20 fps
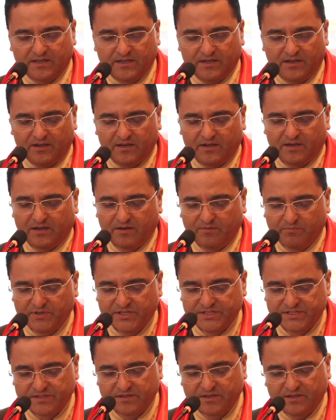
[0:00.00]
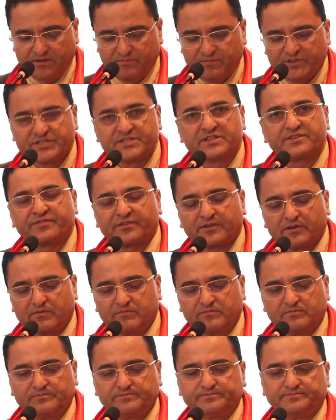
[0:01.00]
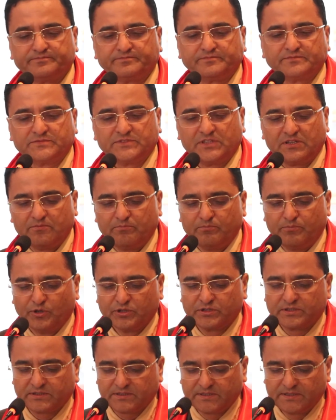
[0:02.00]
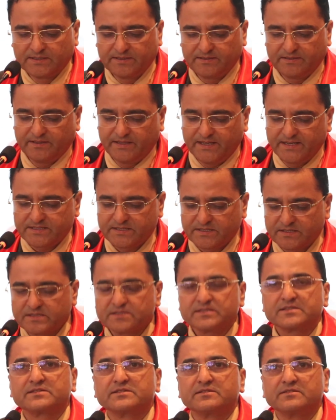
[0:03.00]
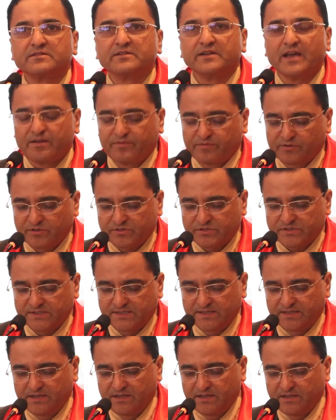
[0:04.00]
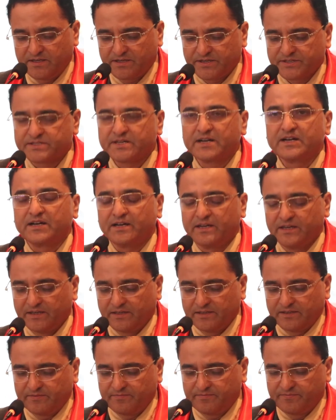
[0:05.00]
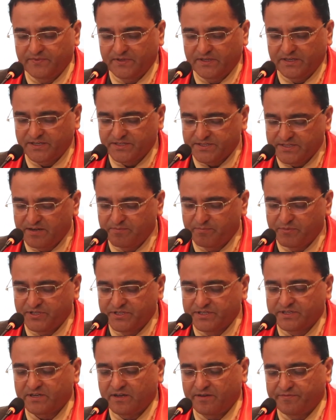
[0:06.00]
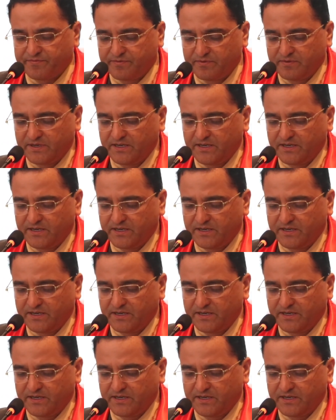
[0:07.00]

Uh, visit from both nations, neighbors. Recently, recent visit of